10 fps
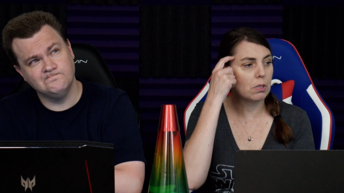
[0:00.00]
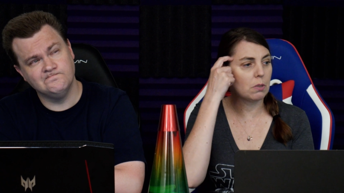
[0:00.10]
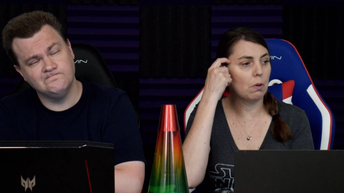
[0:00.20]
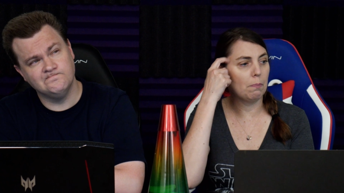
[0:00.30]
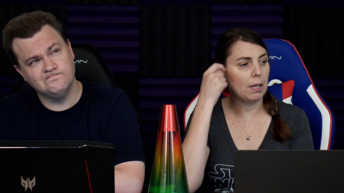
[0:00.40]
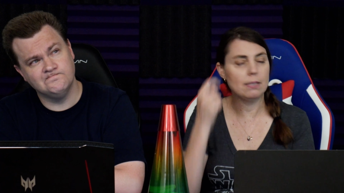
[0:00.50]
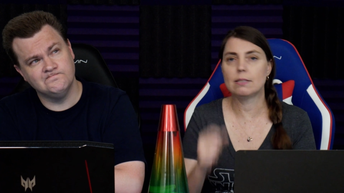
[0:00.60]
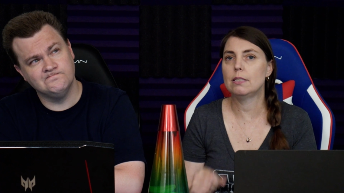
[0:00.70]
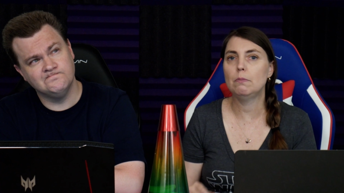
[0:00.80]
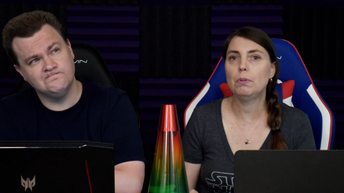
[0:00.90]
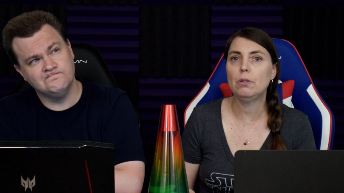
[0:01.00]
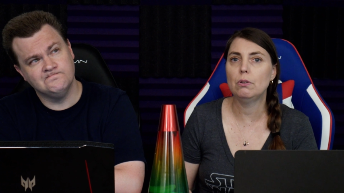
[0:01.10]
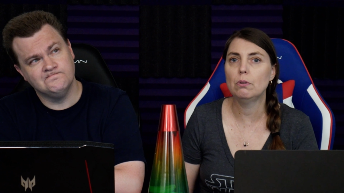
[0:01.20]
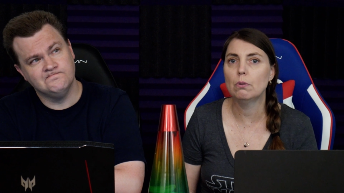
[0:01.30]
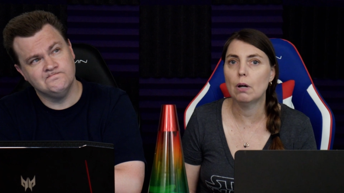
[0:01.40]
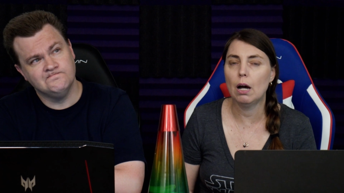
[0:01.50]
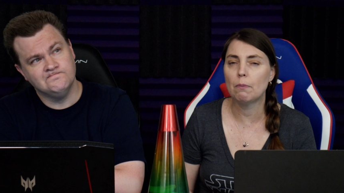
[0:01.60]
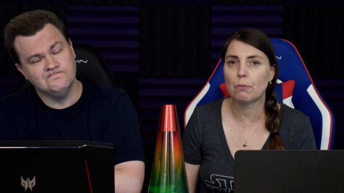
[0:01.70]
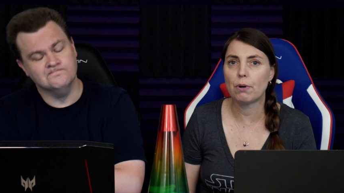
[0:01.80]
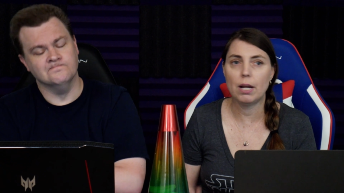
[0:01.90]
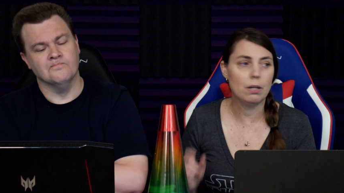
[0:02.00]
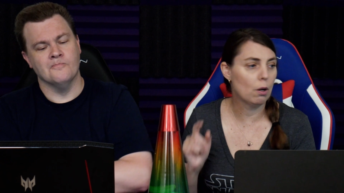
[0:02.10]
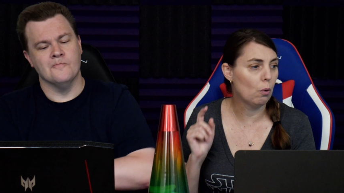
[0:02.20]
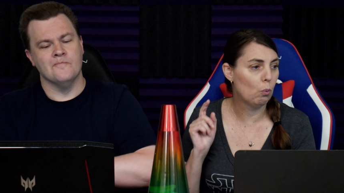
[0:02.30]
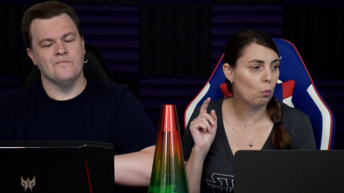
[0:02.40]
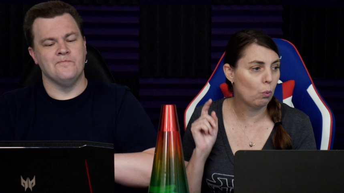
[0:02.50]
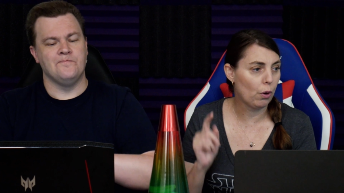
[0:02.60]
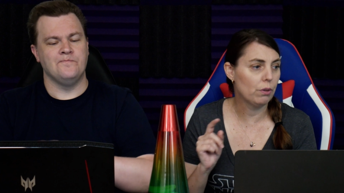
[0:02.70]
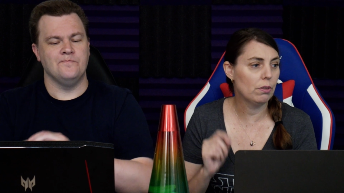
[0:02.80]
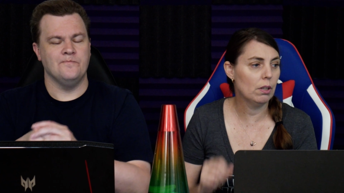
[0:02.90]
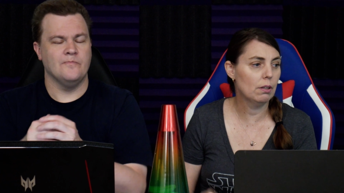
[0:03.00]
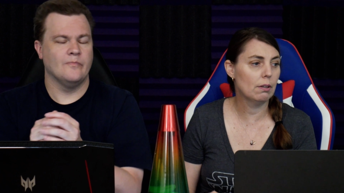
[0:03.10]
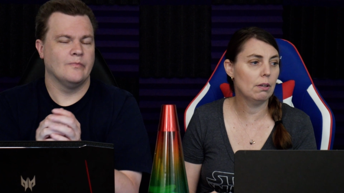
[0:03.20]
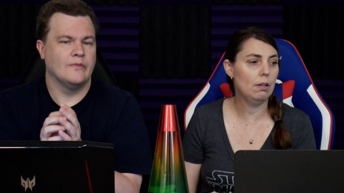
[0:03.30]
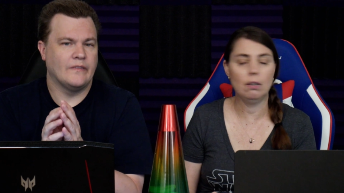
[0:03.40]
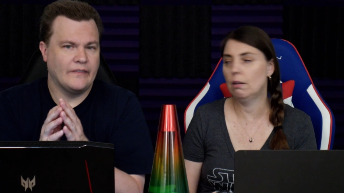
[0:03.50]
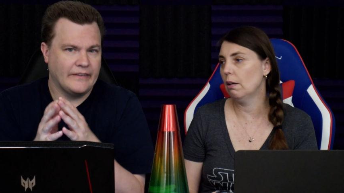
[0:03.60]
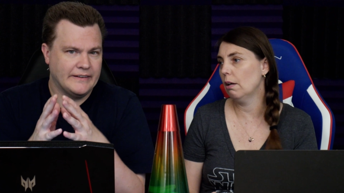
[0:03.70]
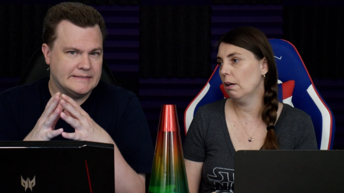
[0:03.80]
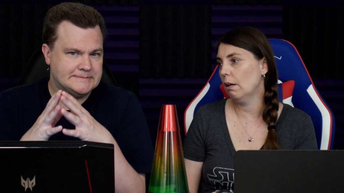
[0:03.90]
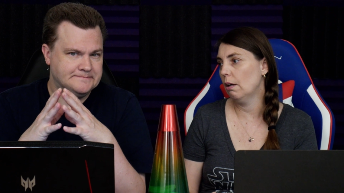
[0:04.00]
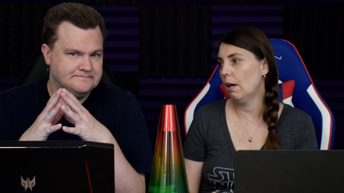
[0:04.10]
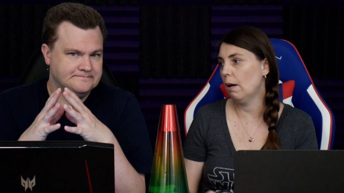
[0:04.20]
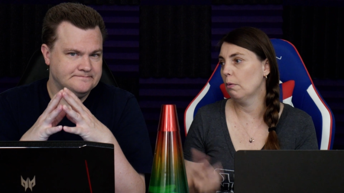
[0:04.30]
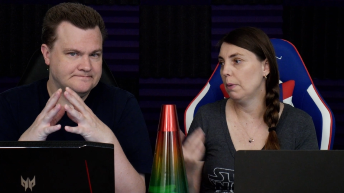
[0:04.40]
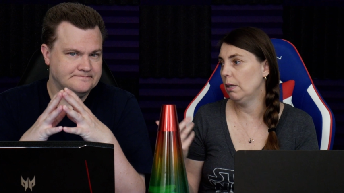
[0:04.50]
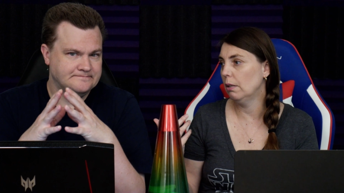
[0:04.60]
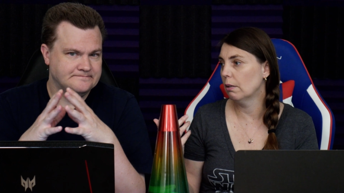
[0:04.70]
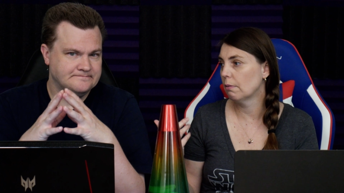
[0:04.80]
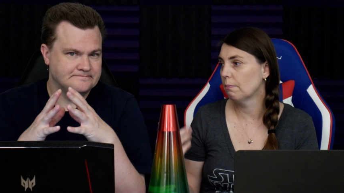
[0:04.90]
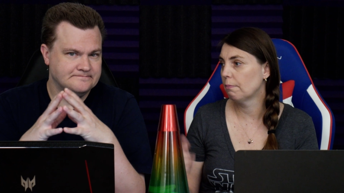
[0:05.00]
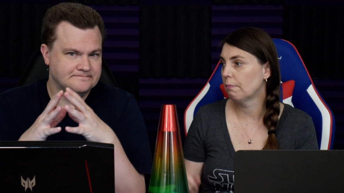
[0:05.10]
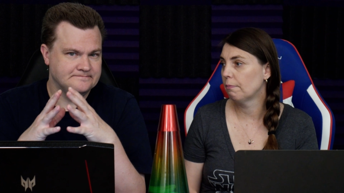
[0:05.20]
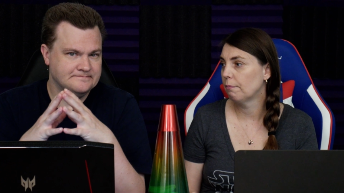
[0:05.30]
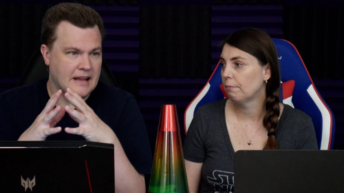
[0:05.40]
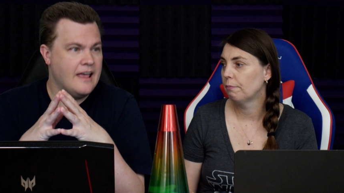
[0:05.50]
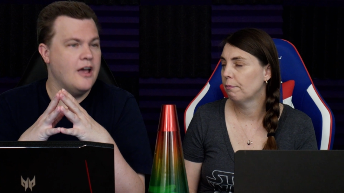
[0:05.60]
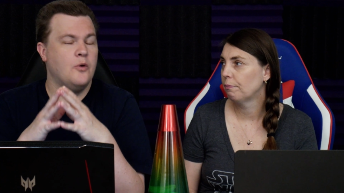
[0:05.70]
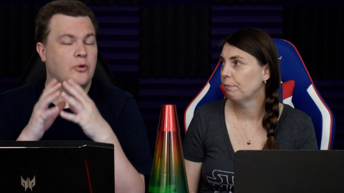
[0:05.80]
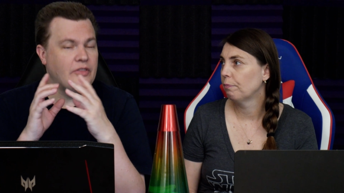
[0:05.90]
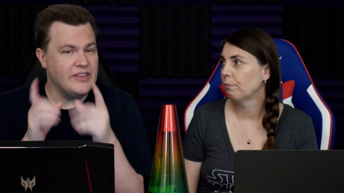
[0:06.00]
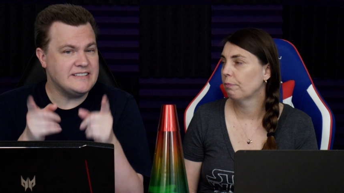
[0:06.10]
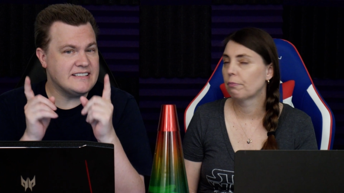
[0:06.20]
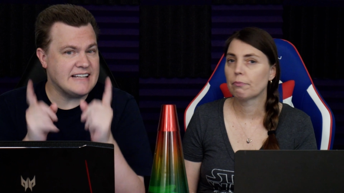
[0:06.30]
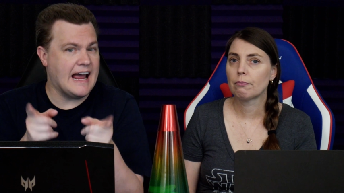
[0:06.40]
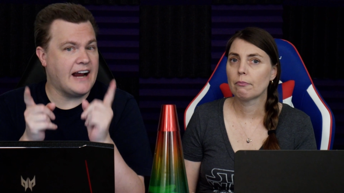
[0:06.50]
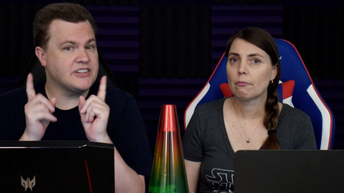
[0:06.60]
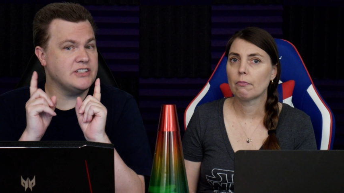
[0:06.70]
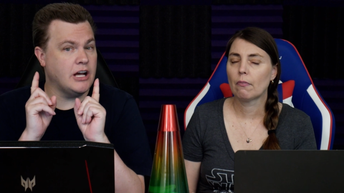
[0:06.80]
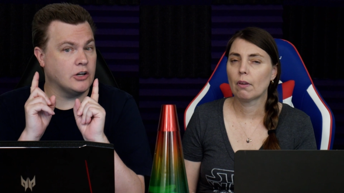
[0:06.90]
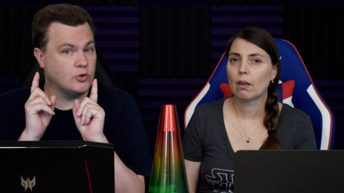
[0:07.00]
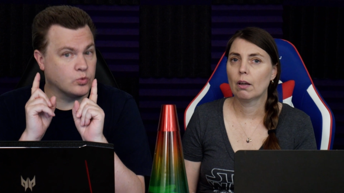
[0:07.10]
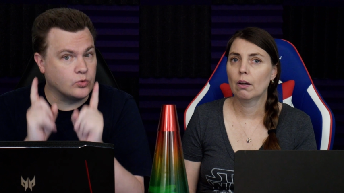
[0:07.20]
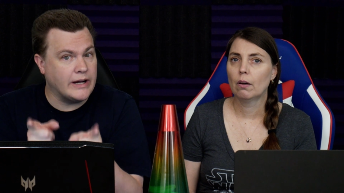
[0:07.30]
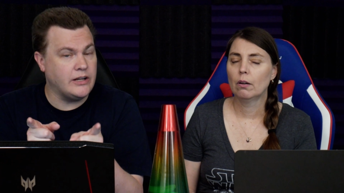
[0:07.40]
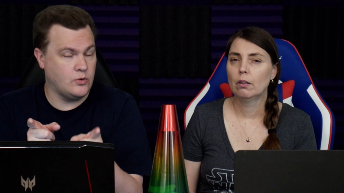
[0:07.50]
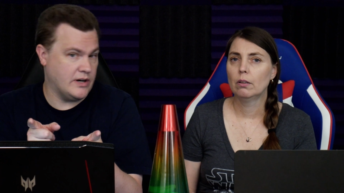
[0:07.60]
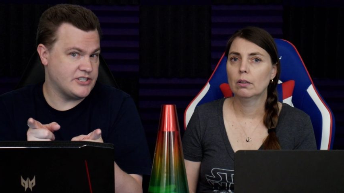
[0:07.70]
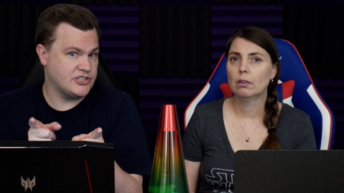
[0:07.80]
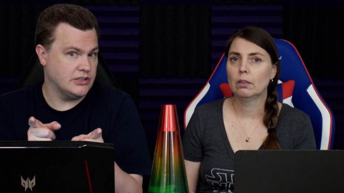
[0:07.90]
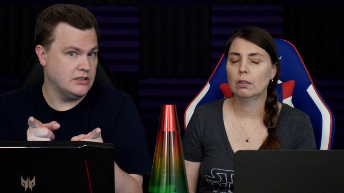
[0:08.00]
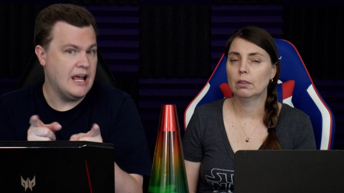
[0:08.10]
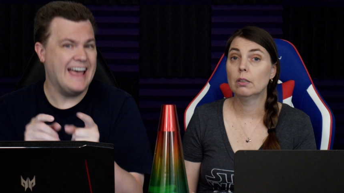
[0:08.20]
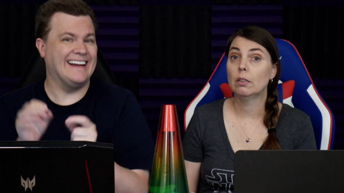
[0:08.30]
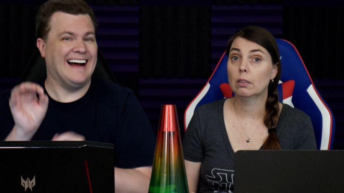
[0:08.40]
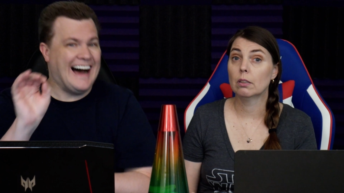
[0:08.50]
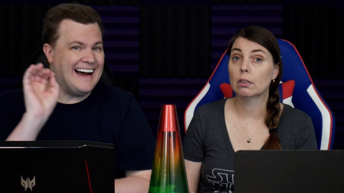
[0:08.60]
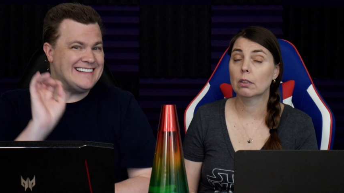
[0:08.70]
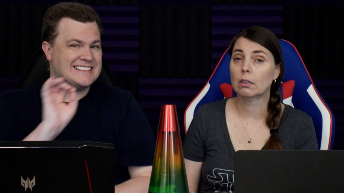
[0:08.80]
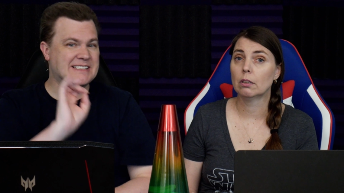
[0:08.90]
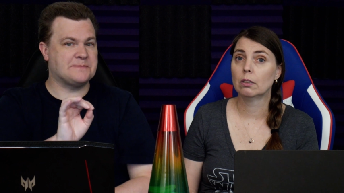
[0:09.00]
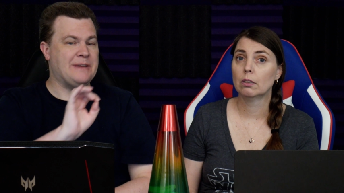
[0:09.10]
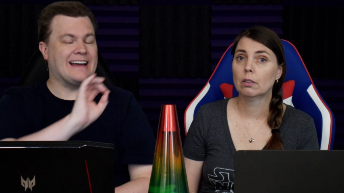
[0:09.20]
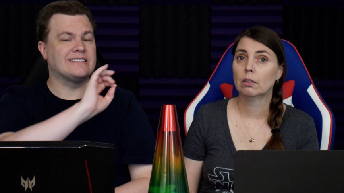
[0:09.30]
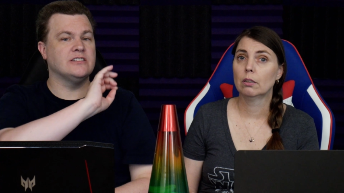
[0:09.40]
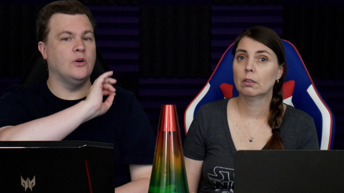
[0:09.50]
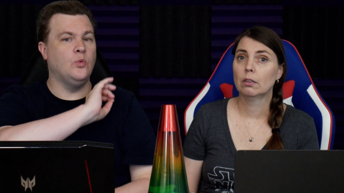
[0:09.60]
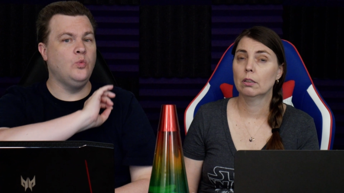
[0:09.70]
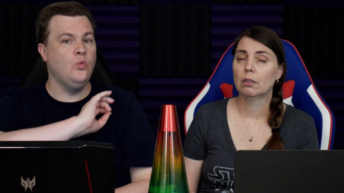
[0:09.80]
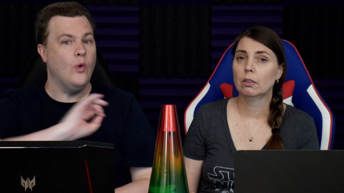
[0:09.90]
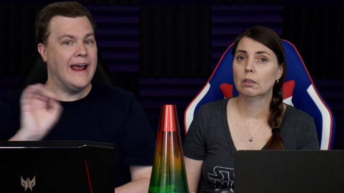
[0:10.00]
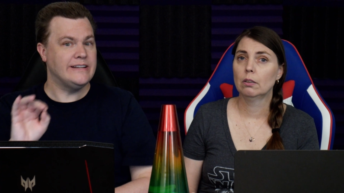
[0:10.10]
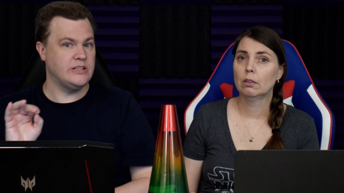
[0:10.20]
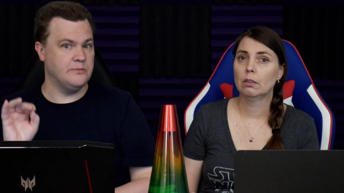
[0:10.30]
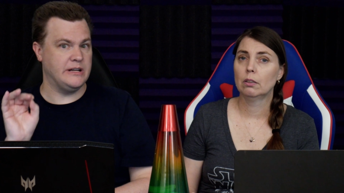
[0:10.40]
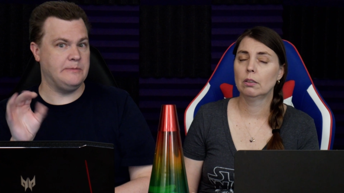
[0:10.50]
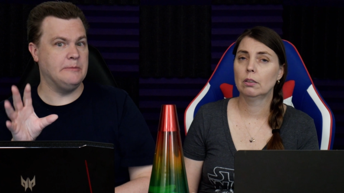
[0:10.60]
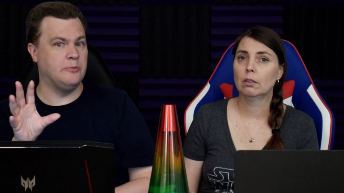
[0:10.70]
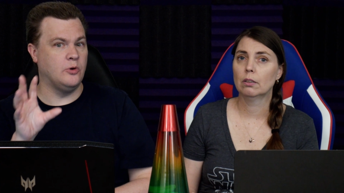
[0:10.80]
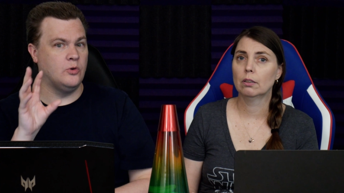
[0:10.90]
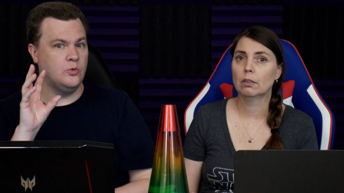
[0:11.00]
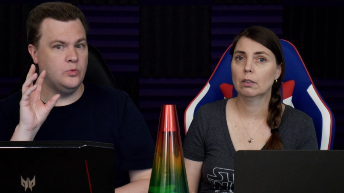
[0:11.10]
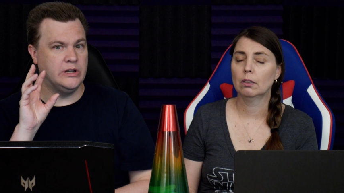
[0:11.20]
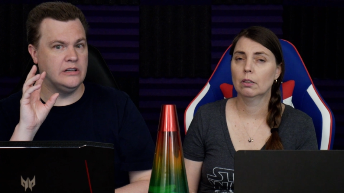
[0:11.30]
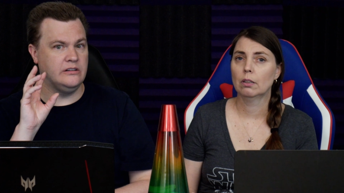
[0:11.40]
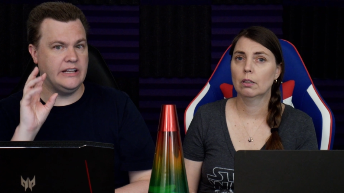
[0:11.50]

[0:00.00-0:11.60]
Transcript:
Speaker 1: swap and CPU upgrade worth it, in our opinion?
Speaker 2: Well, this is actually a great question, and I suspect way too many people will